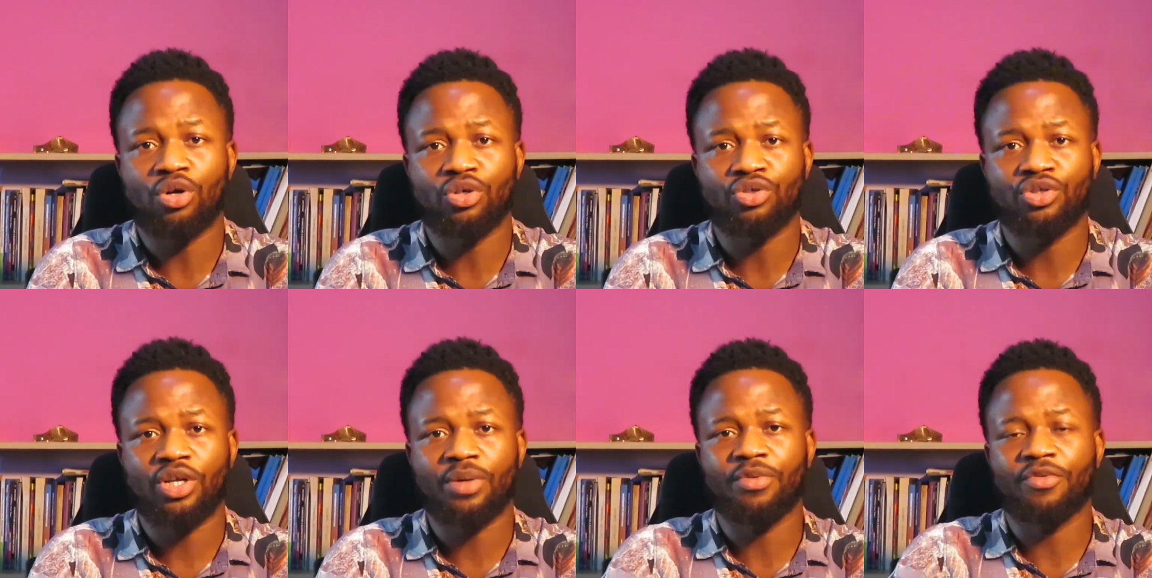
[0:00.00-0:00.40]

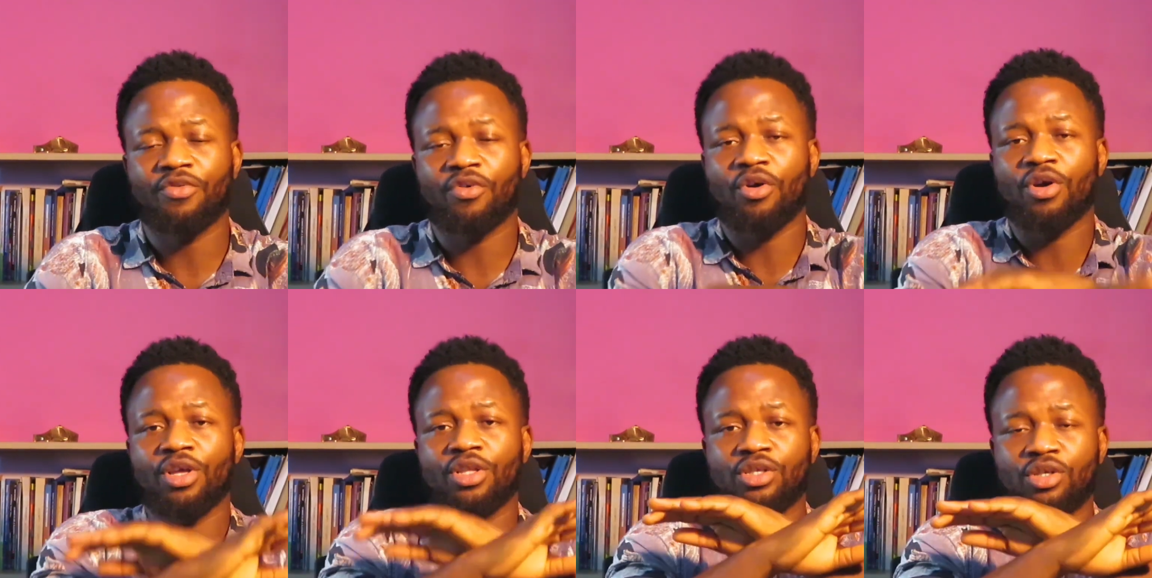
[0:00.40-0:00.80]
100
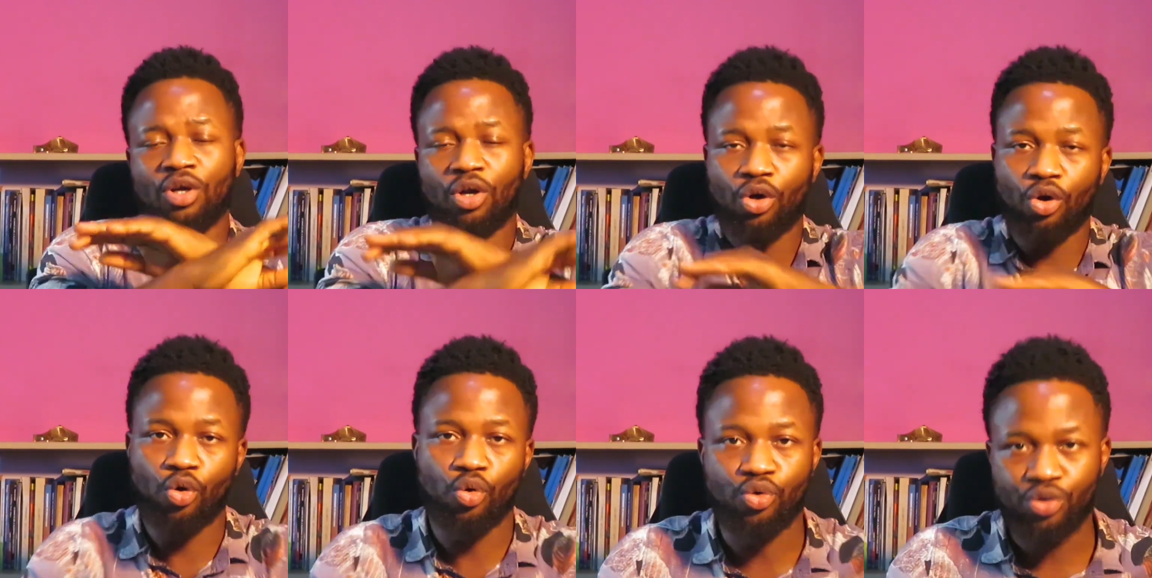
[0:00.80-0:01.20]
before
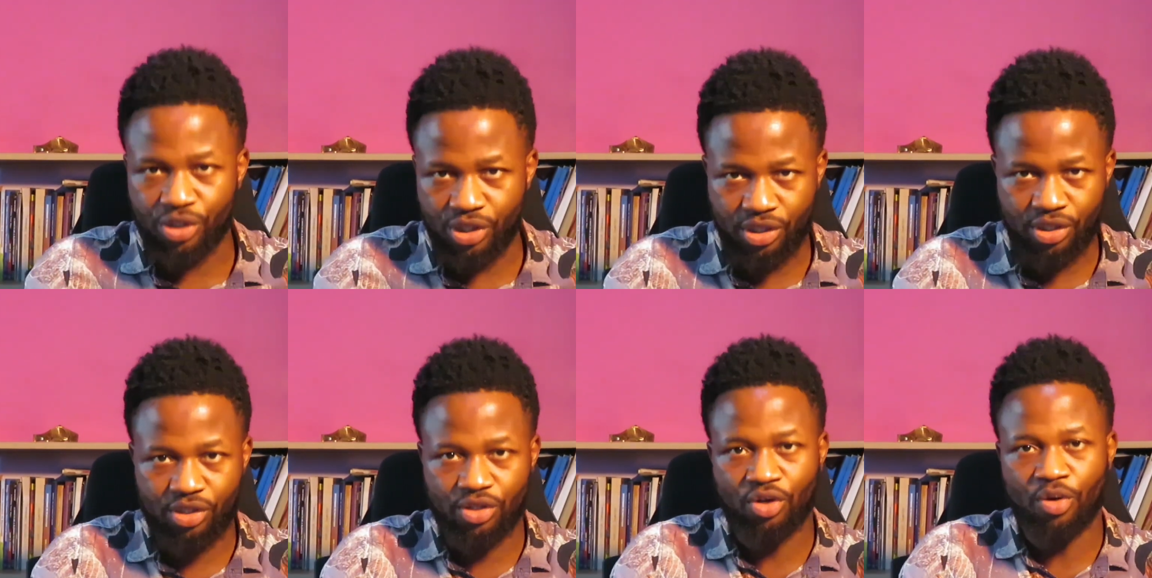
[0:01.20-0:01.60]
it
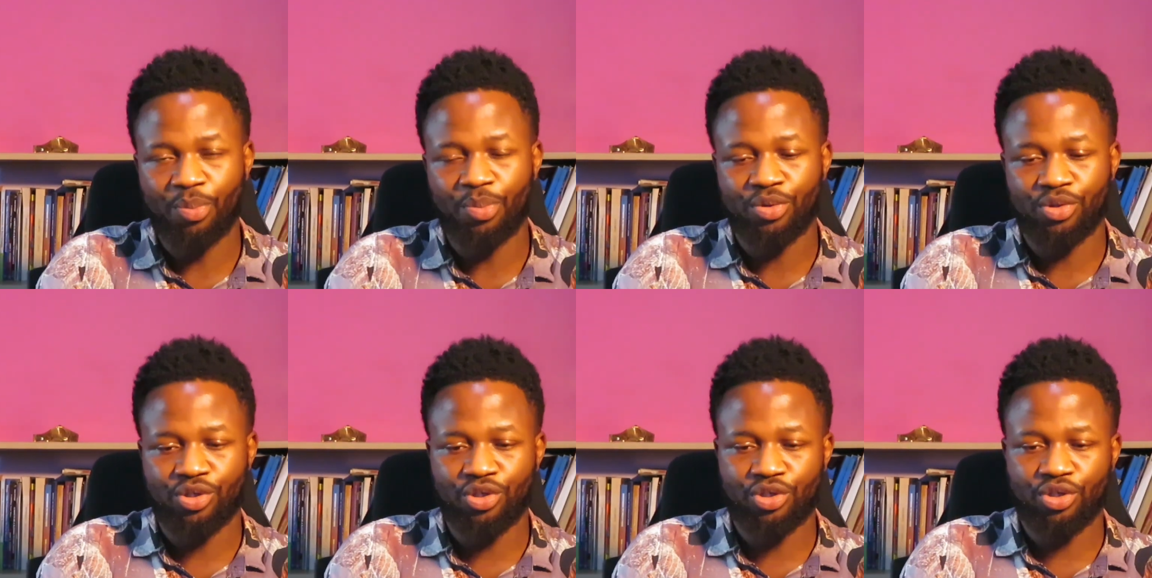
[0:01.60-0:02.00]
closes
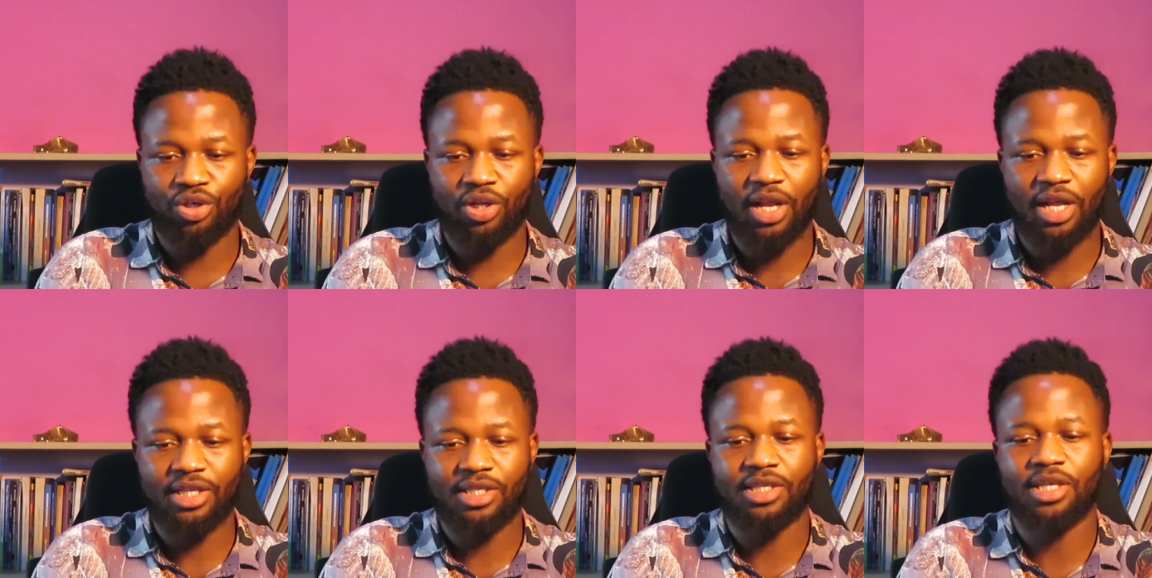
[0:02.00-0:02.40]
your
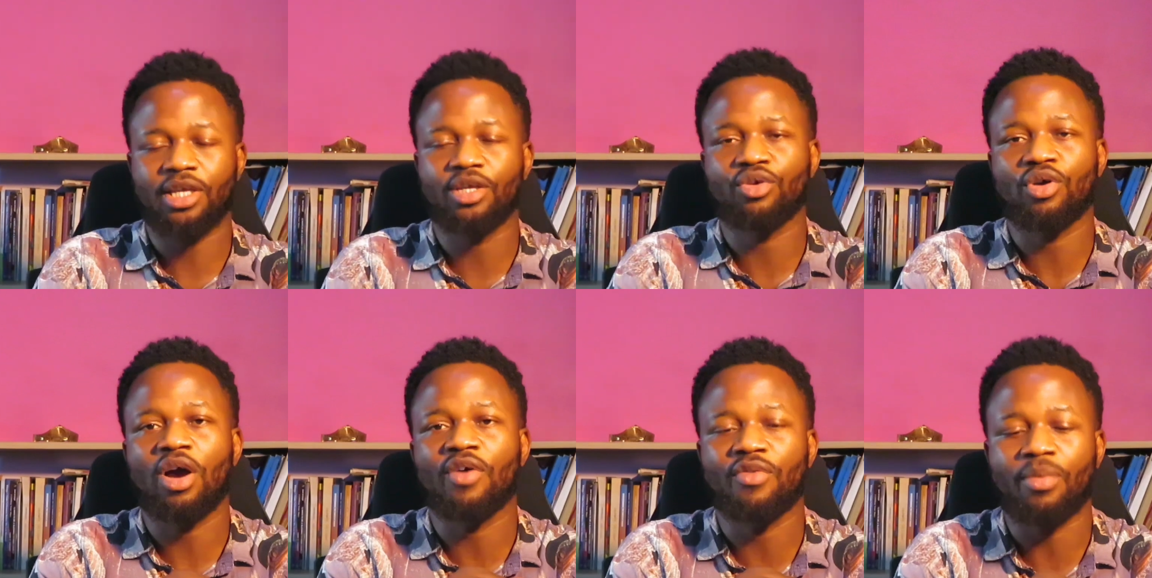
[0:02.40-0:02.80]
position and
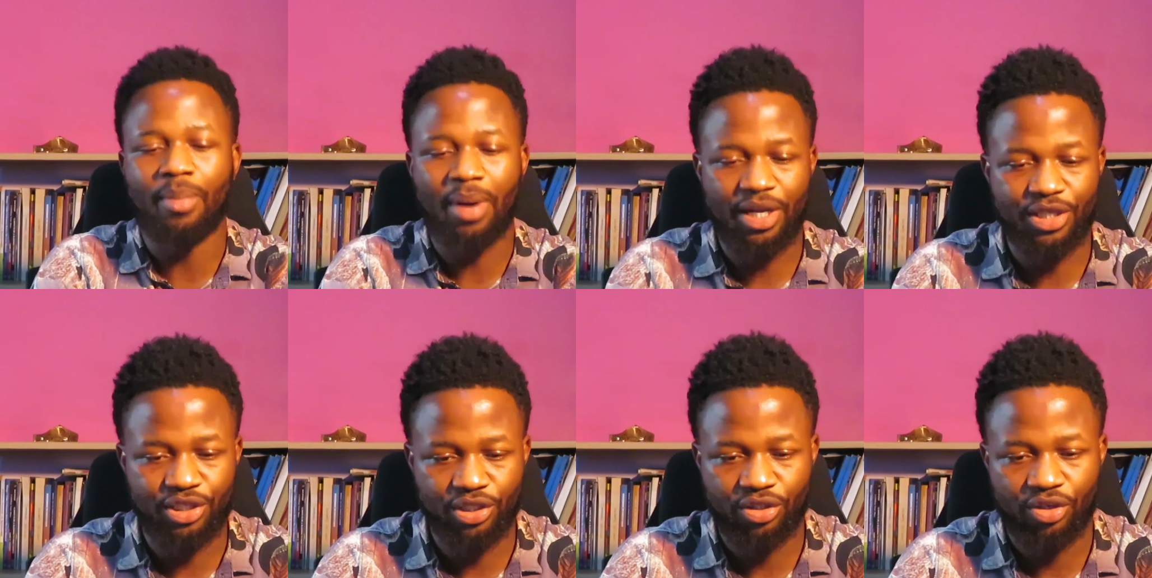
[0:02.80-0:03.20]
say you have
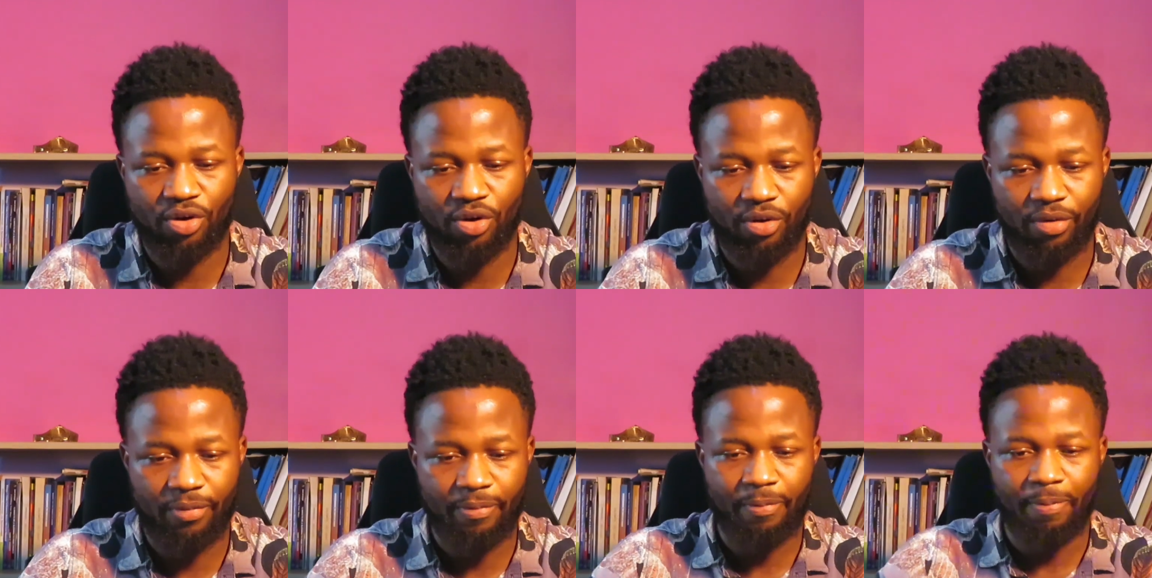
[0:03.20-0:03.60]
a
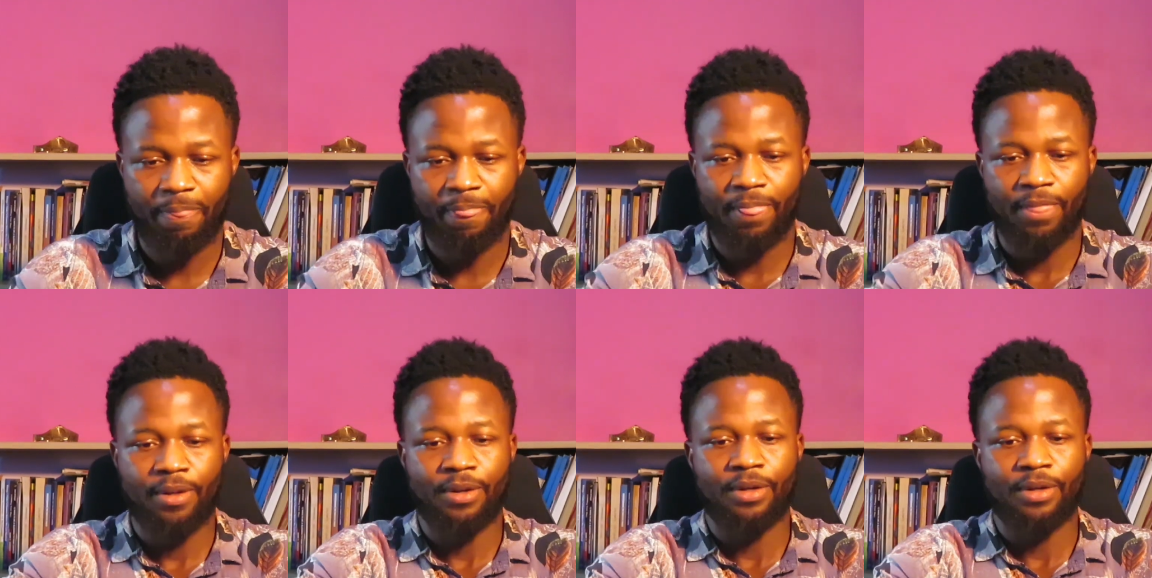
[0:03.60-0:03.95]
margin call.